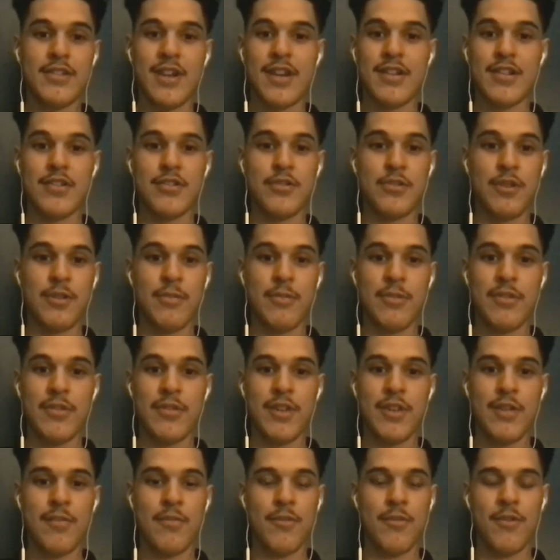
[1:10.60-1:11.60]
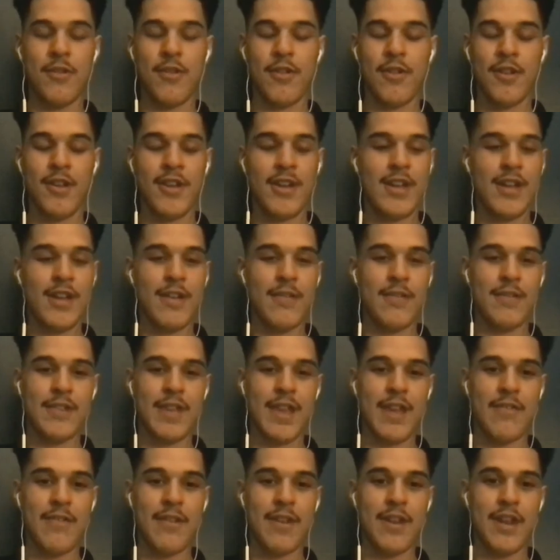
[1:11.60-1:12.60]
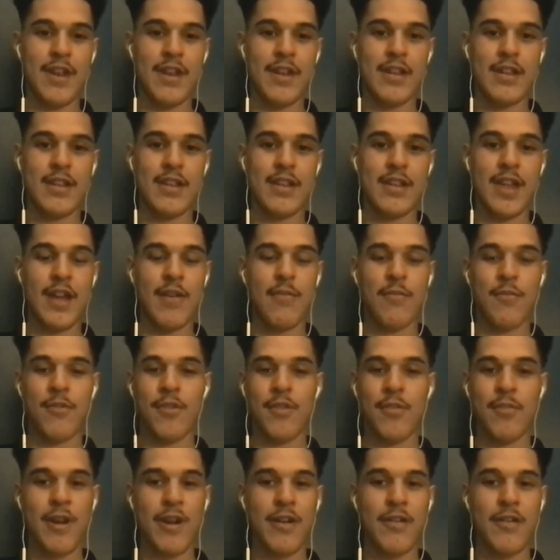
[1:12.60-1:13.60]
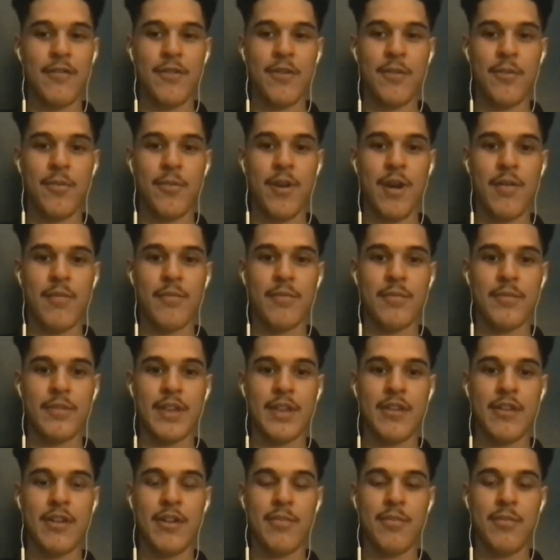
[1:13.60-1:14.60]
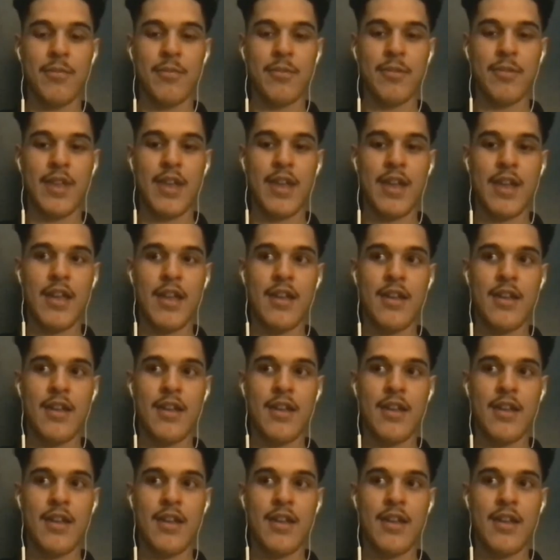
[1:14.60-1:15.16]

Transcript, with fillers: to join with them, or if it's having any camera or microphone problems, I'll help them with that.